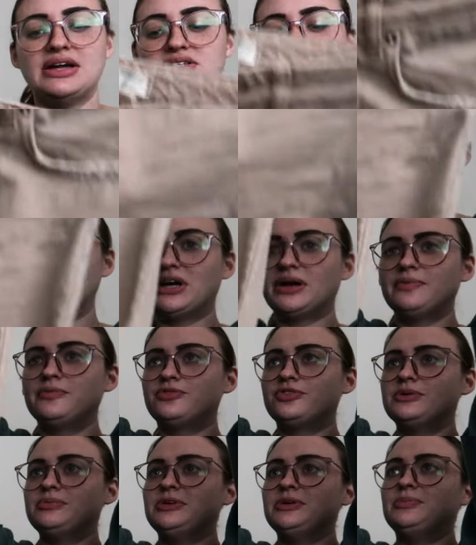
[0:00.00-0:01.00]
I don't pick up
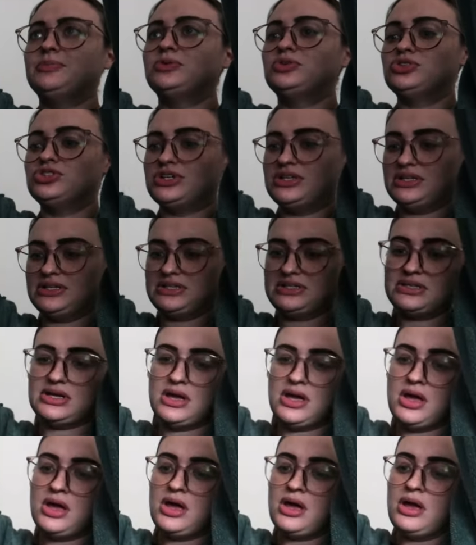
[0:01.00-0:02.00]
Free People jeans
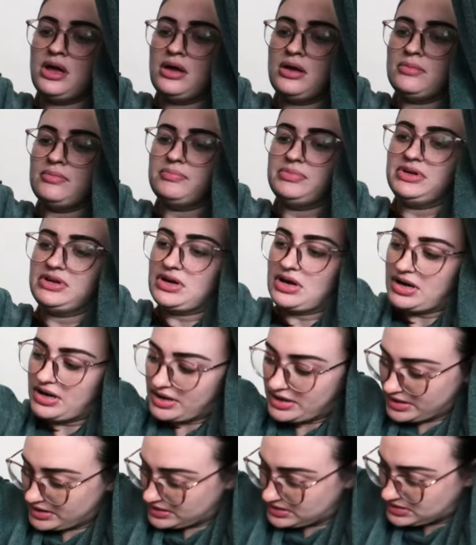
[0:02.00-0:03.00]

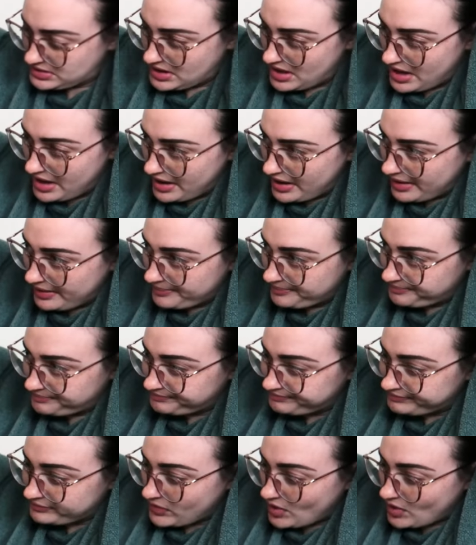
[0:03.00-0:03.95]
because um,